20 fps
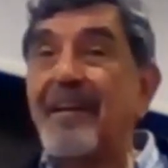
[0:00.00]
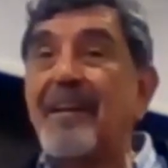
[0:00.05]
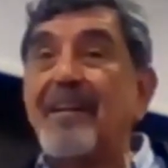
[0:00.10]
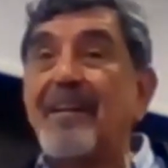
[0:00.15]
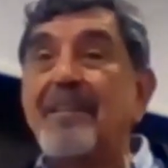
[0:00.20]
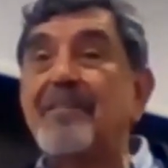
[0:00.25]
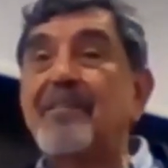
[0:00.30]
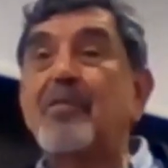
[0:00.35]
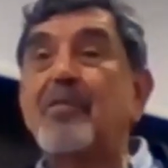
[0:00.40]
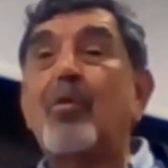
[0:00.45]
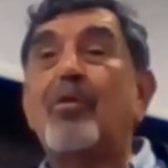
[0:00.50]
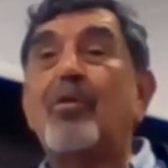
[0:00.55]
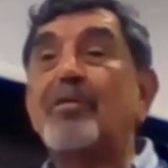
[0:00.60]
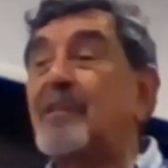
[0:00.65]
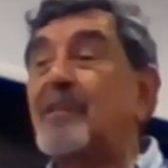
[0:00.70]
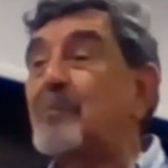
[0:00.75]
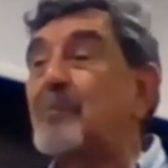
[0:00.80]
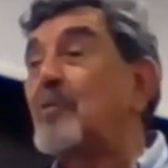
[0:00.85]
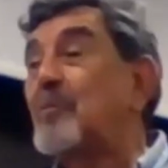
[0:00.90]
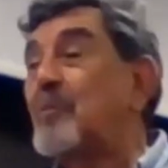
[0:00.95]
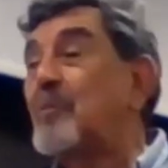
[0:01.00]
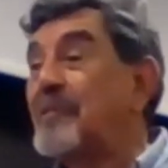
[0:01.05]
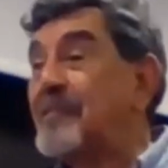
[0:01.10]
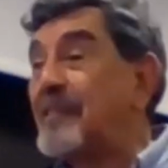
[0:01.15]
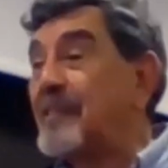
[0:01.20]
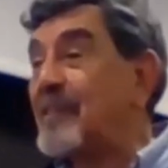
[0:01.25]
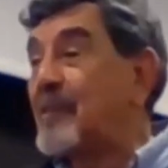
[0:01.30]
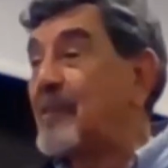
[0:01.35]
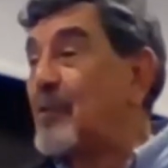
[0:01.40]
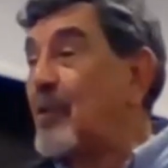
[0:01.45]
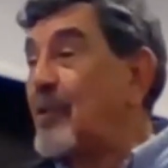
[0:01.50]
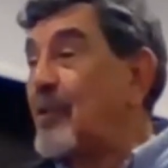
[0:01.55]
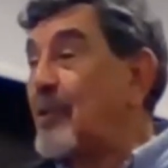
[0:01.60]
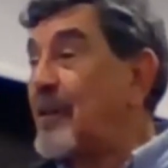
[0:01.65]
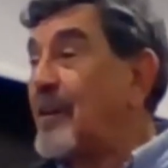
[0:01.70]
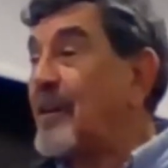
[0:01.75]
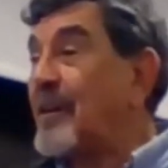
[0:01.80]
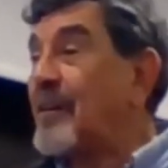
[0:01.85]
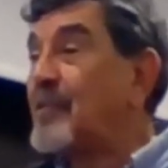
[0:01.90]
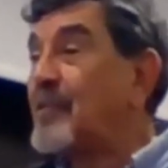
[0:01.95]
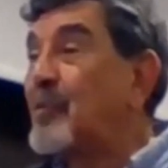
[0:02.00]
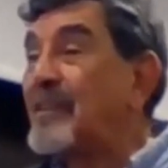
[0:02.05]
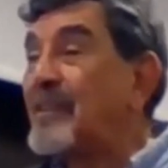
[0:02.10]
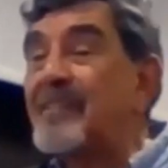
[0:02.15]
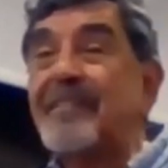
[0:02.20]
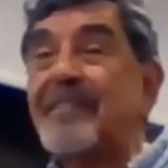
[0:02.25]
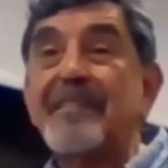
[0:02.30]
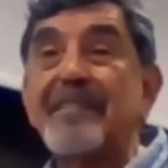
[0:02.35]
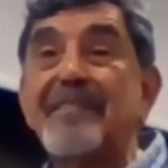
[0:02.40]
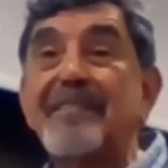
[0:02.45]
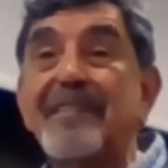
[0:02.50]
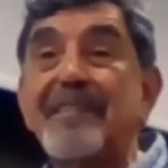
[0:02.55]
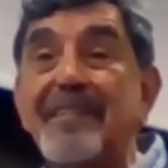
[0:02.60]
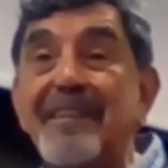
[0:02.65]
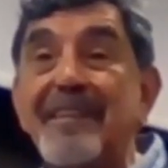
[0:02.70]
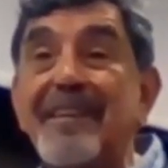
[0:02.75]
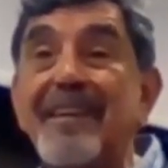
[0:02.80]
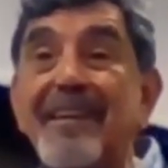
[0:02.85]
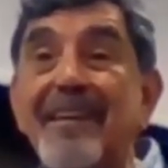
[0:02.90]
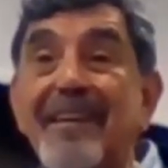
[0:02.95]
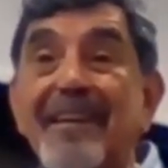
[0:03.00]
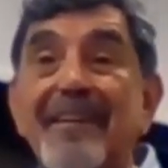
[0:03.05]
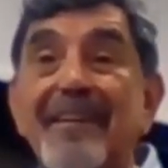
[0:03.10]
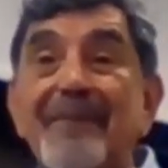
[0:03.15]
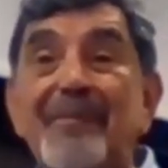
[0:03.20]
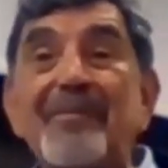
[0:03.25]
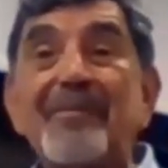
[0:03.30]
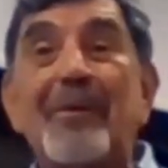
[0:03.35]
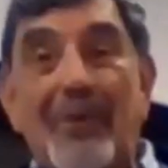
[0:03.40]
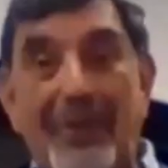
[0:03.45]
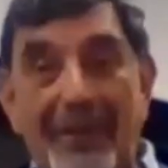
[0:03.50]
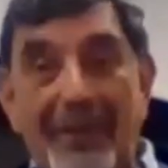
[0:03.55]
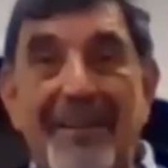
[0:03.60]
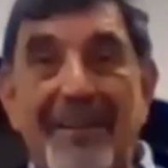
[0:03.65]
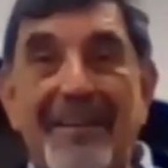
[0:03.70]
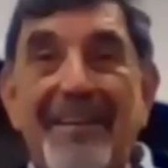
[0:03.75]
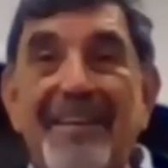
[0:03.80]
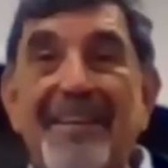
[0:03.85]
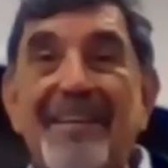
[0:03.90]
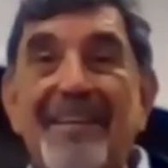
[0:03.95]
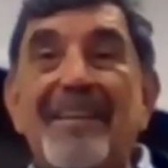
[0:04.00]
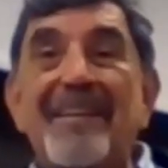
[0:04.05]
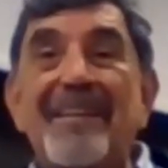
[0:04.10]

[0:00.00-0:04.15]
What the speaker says: The core diplomatic quits the city, okay?